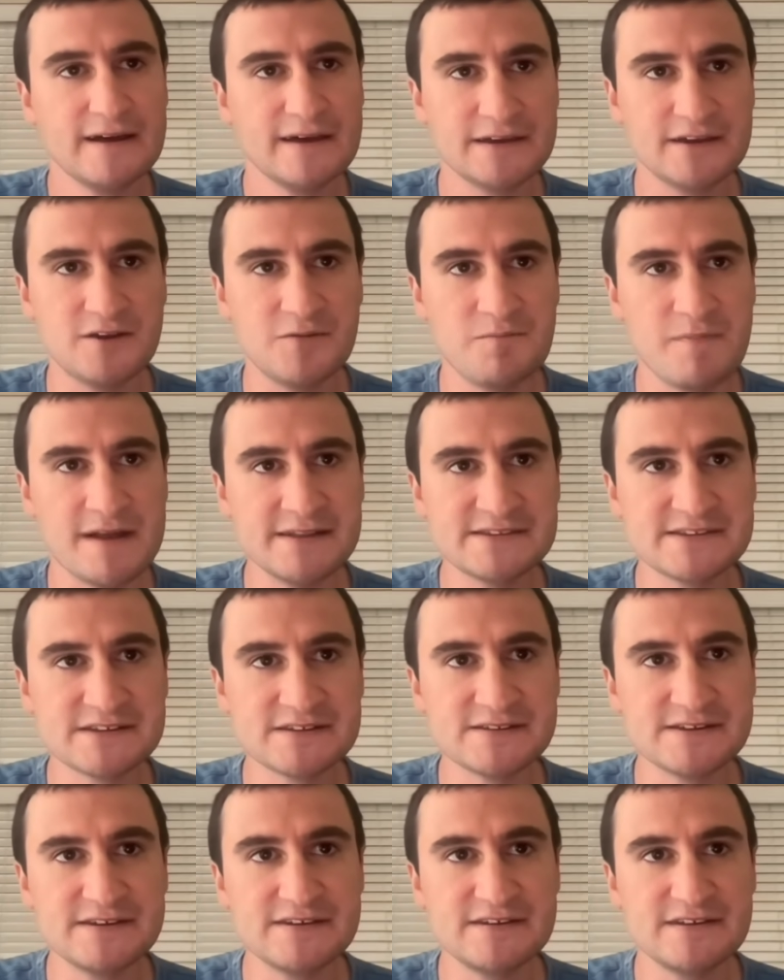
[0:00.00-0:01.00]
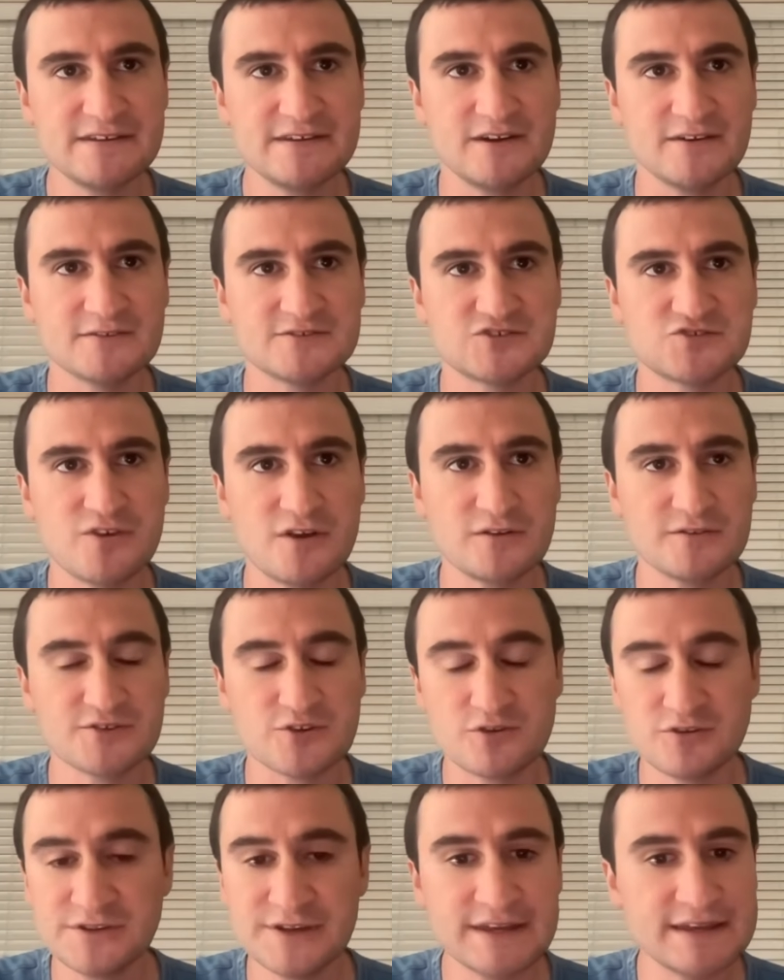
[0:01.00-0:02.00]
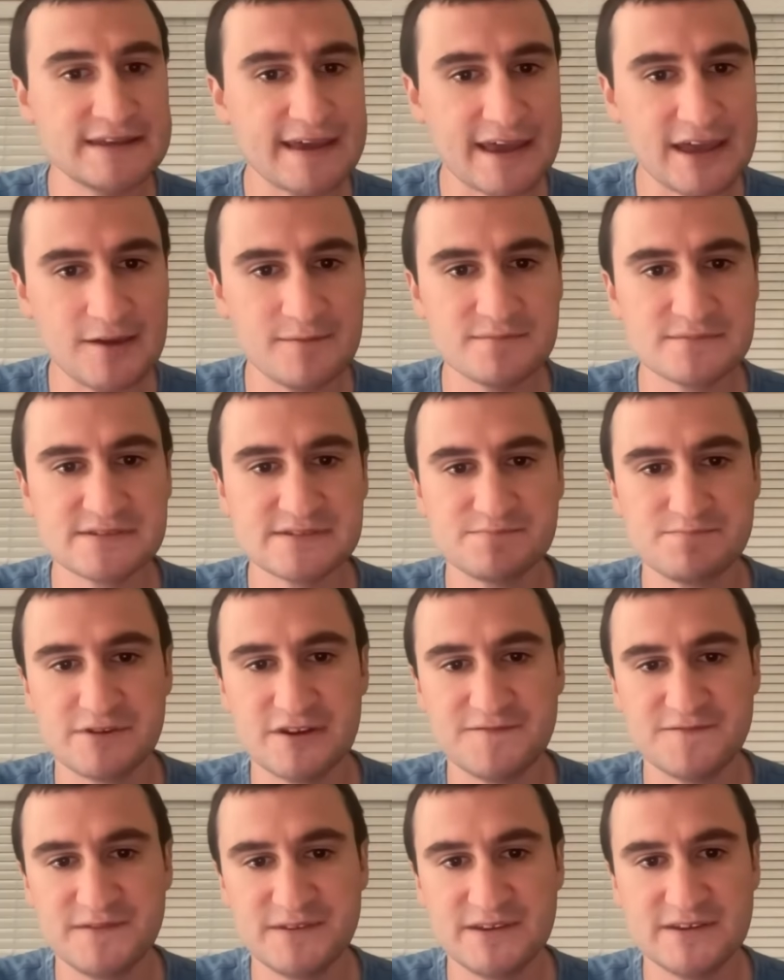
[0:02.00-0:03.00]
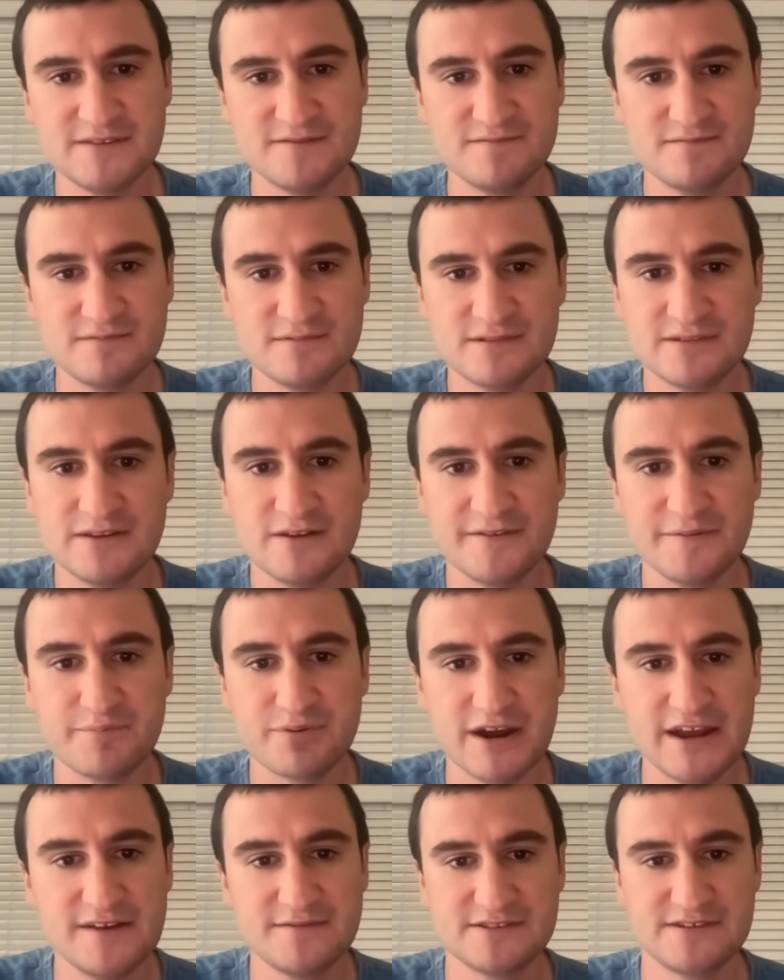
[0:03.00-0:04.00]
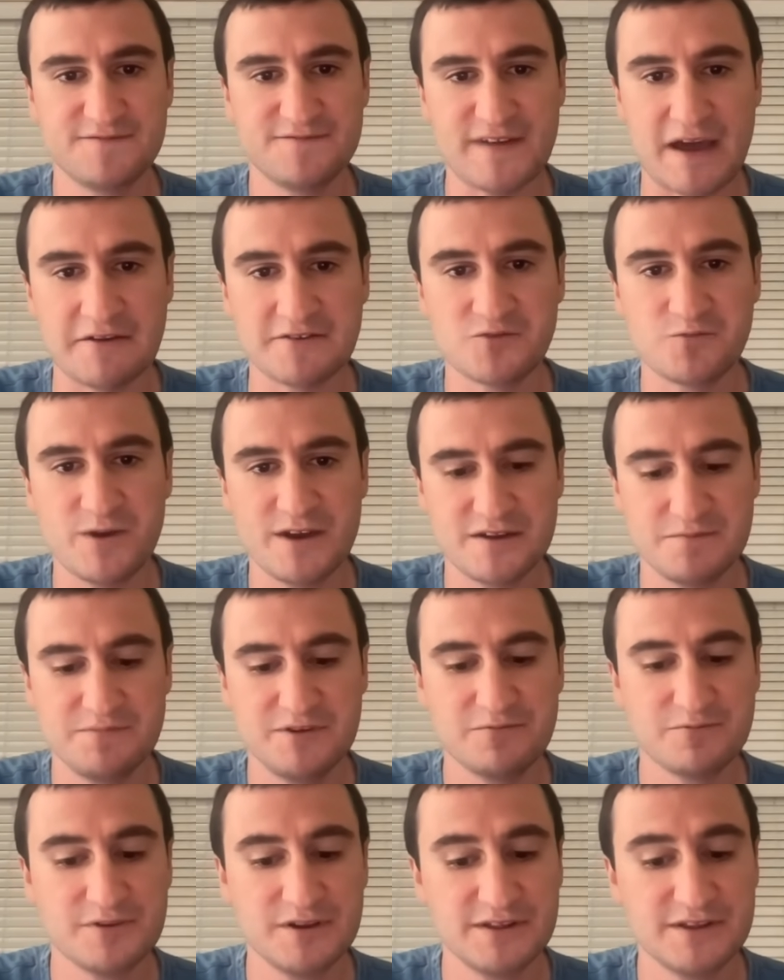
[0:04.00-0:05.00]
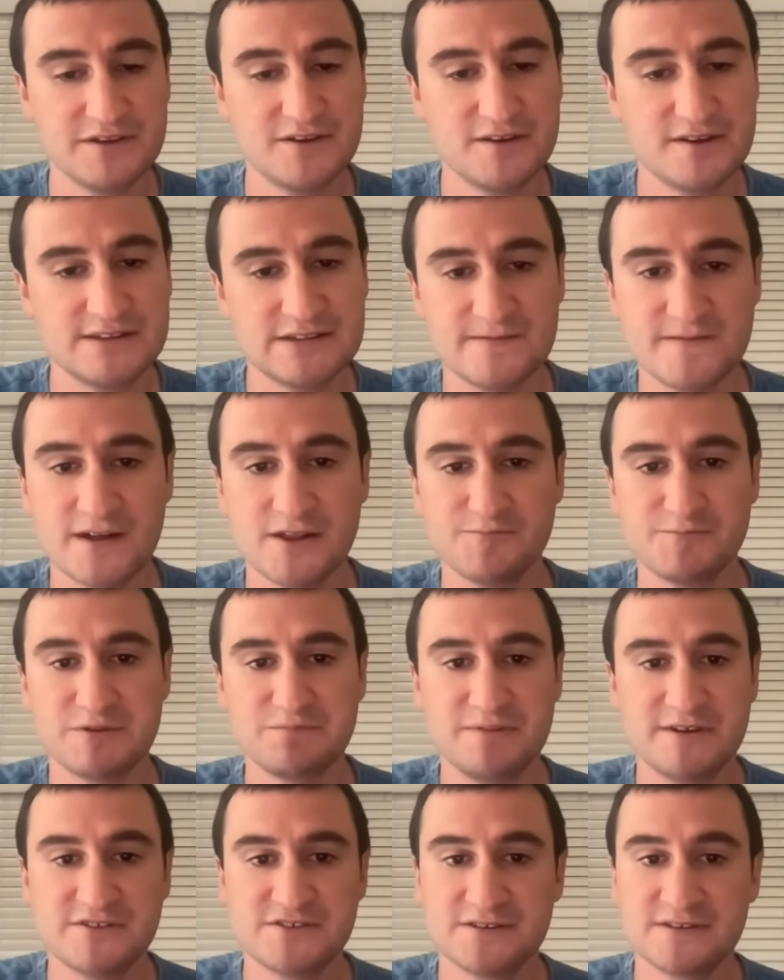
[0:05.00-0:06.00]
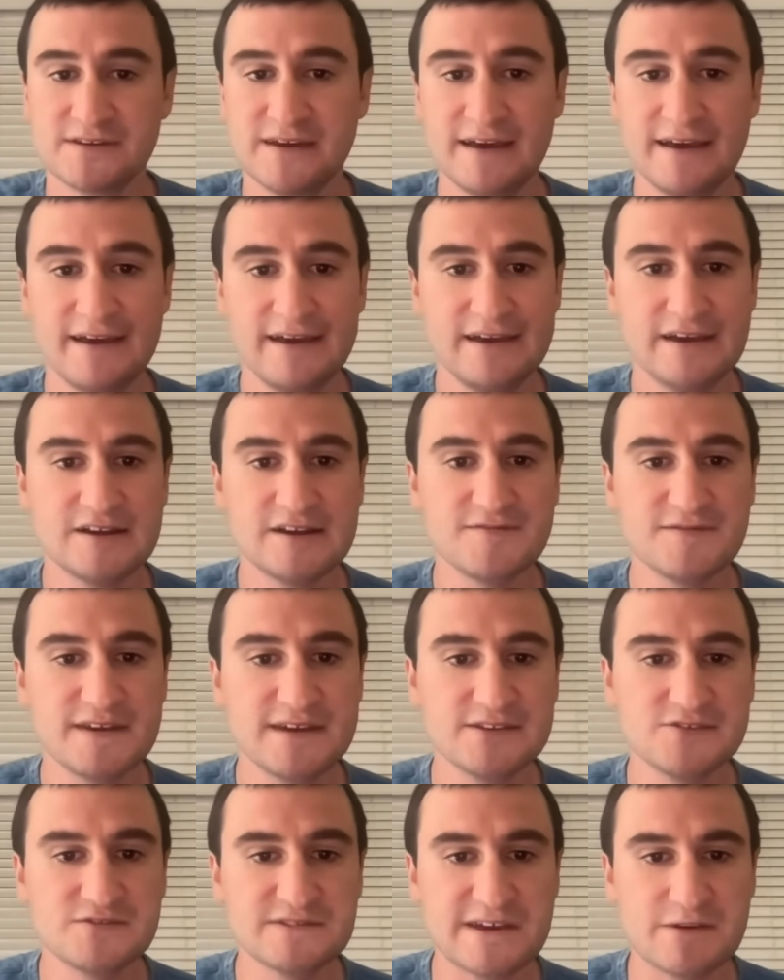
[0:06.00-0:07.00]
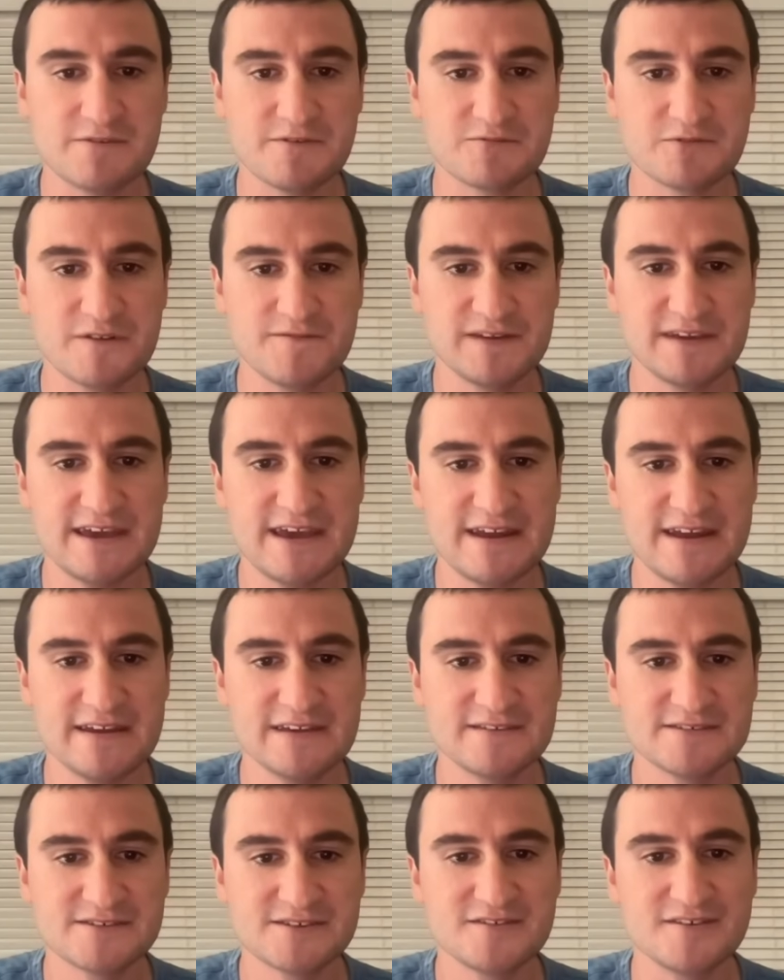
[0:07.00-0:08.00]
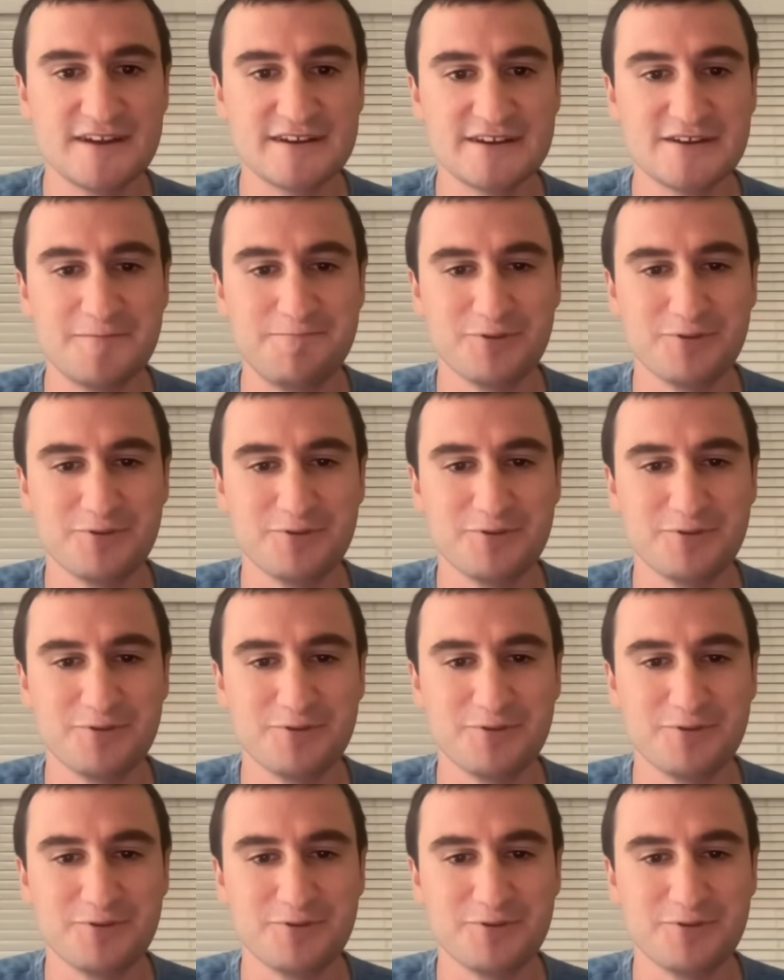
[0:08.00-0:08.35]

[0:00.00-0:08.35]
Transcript: You know, mentally, you know, struggled early in games. But if he can, you know, the Braves have found a way to be really good at developing pitching. And if they can do that with Griffin Canning, this could end up